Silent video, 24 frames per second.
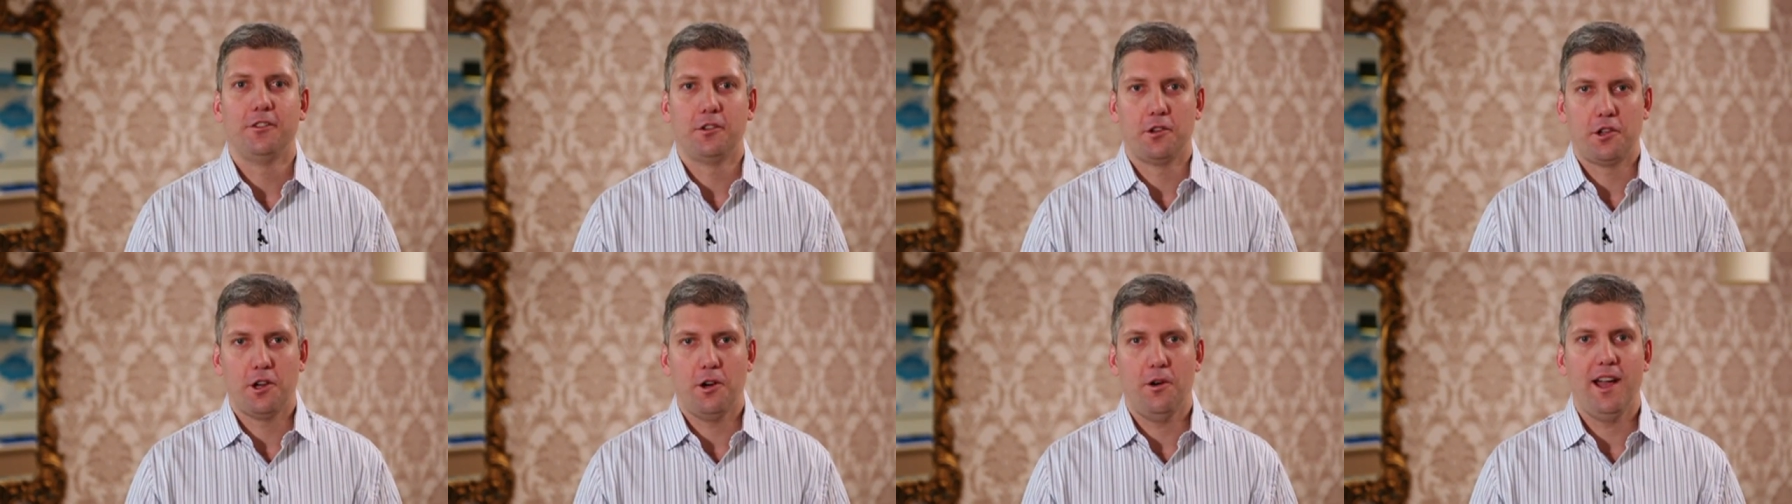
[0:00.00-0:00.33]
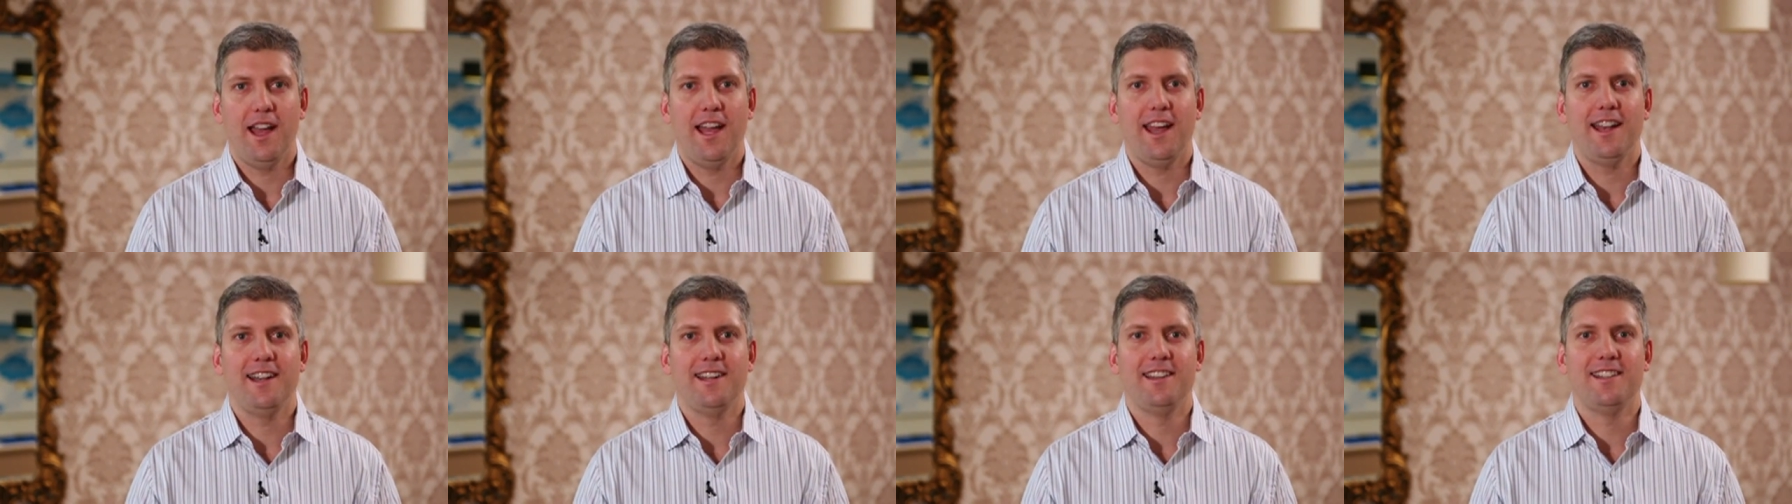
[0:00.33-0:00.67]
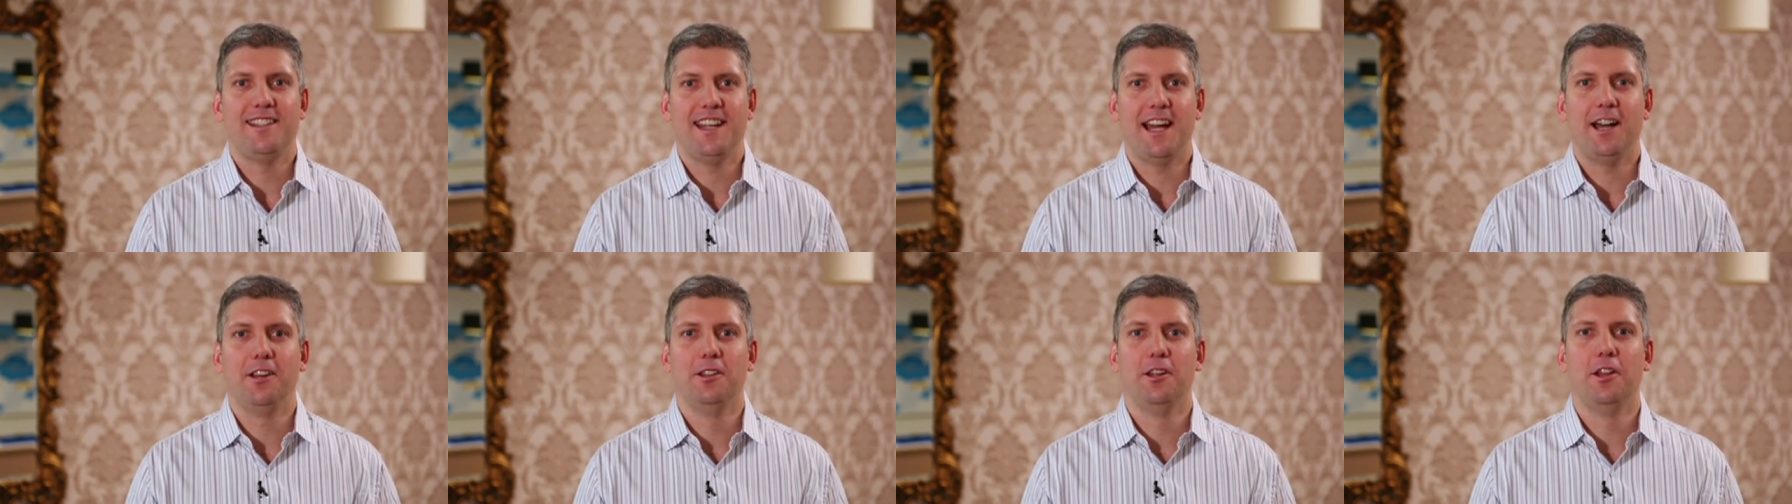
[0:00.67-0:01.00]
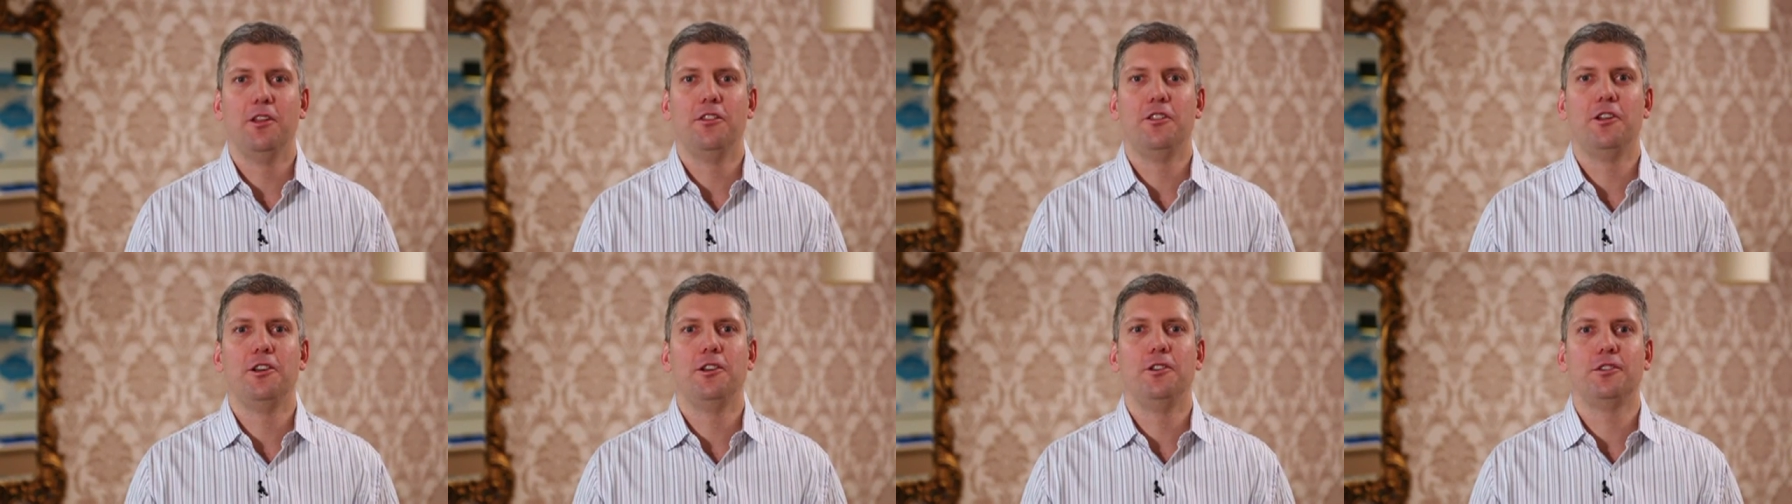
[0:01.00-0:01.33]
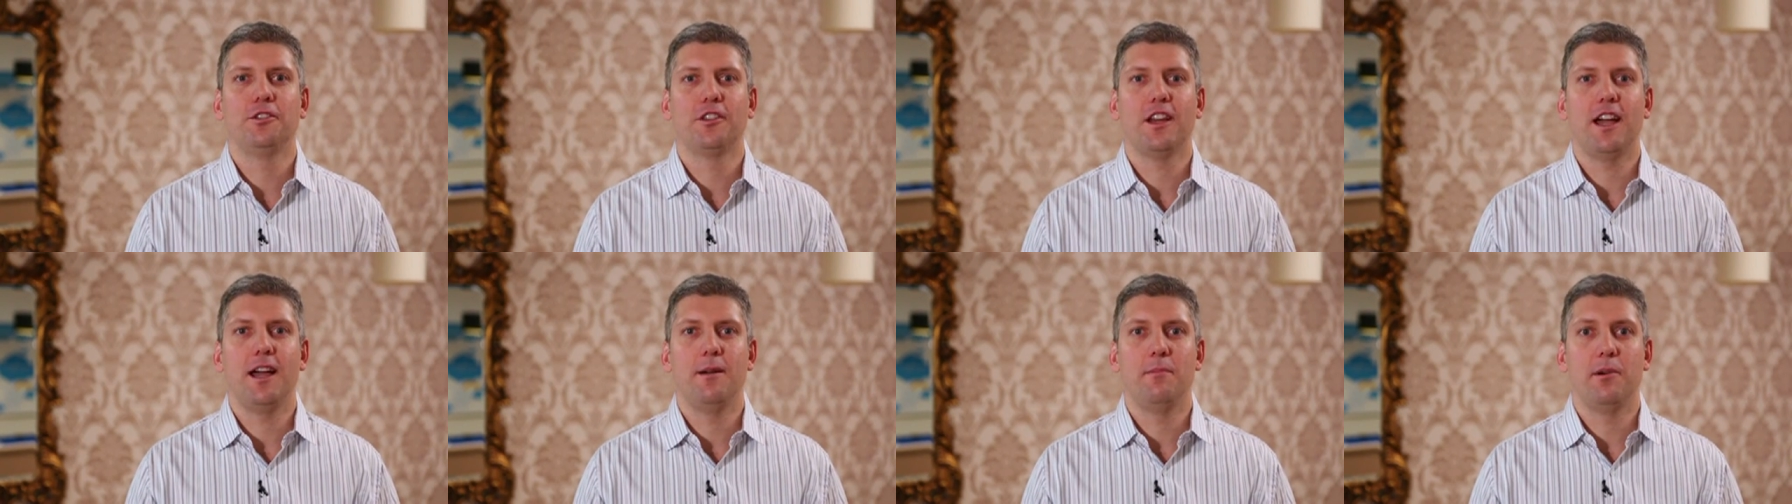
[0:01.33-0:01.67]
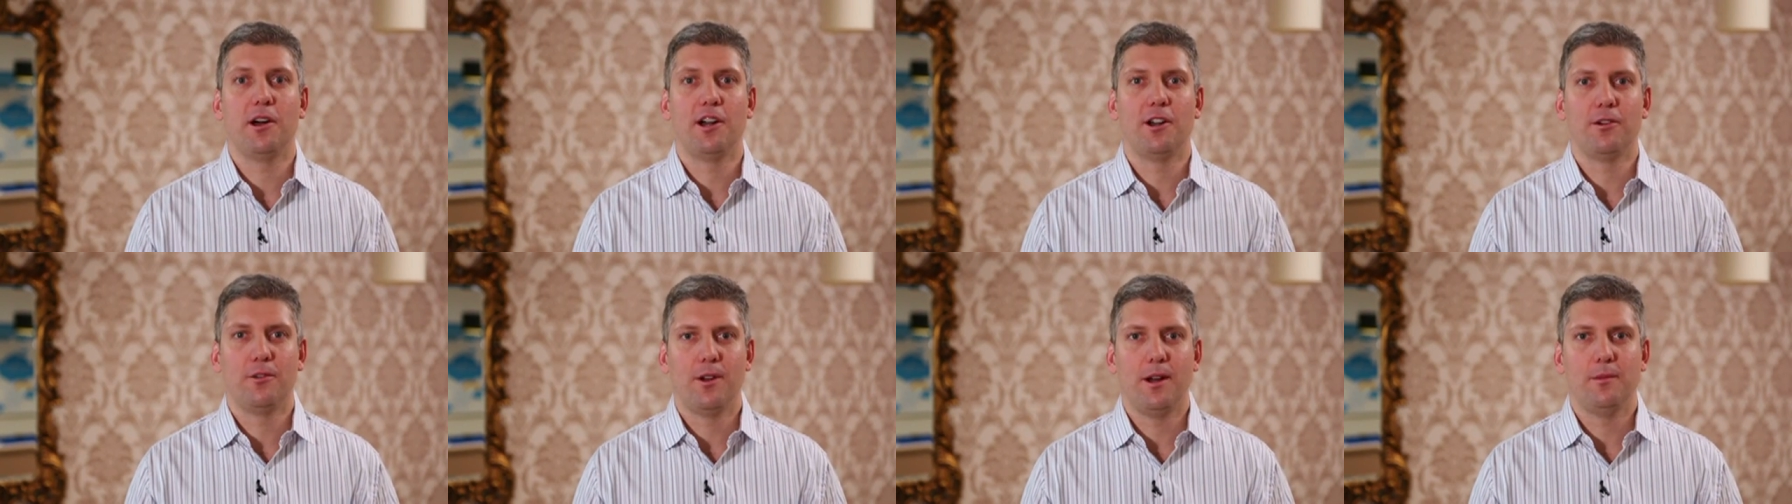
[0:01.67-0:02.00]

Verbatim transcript: So go ahead and download the new Skype on